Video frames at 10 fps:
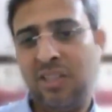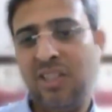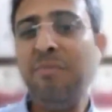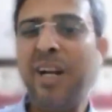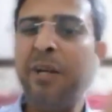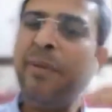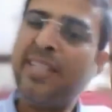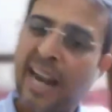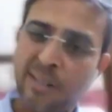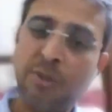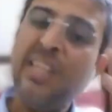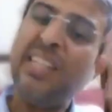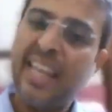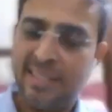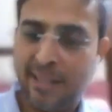like she might be
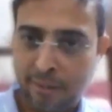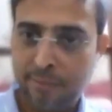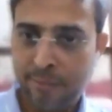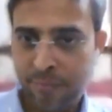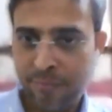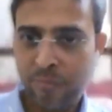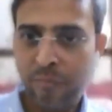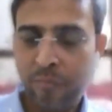sad, so he's guessing.